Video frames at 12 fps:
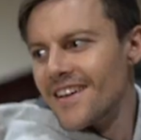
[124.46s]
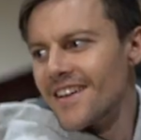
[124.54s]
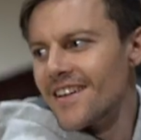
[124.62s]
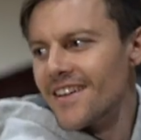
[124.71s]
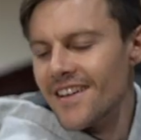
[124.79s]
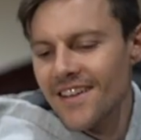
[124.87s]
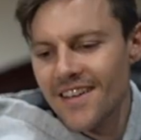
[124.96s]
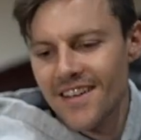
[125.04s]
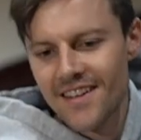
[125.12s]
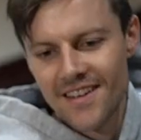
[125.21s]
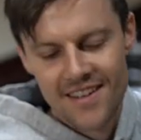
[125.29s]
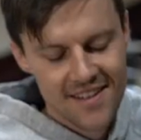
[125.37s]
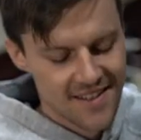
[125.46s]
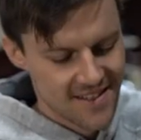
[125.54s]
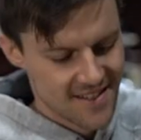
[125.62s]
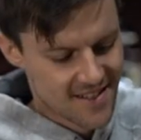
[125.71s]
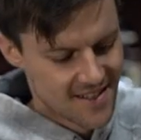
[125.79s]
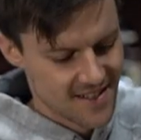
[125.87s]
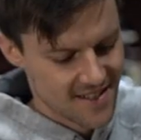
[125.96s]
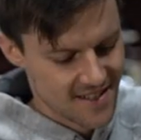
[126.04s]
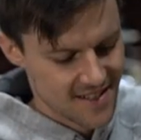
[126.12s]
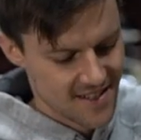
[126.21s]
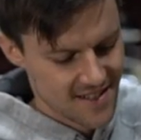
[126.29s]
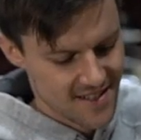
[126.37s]

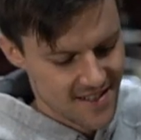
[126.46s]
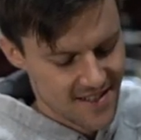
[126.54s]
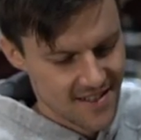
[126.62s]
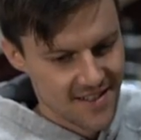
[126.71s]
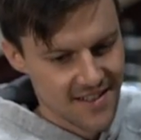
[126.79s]
This person isn't speaking.